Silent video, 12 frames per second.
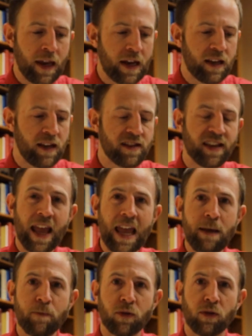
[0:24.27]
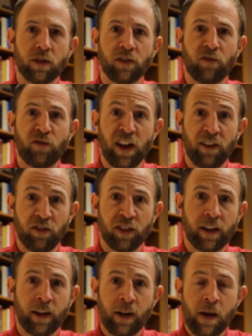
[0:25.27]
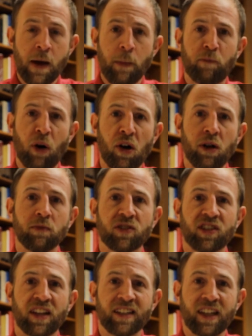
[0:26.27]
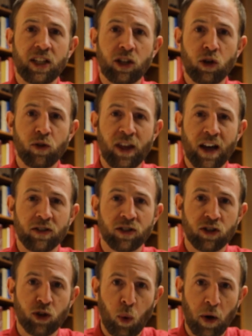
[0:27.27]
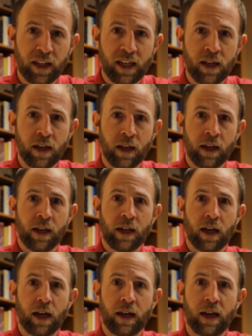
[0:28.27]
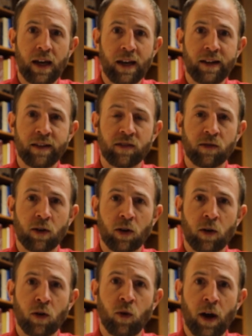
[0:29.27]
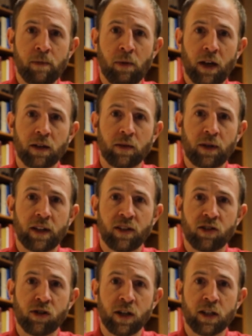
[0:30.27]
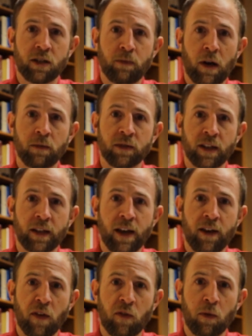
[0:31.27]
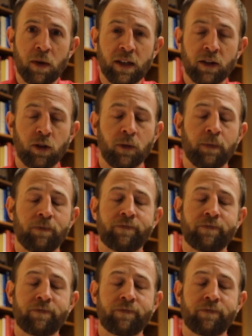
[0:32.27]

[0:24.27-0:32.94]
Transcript: It is April the 5th, Palm Sunday 2020, uh, and it's quite possibly the strangest Palm Sunday I've ever been to.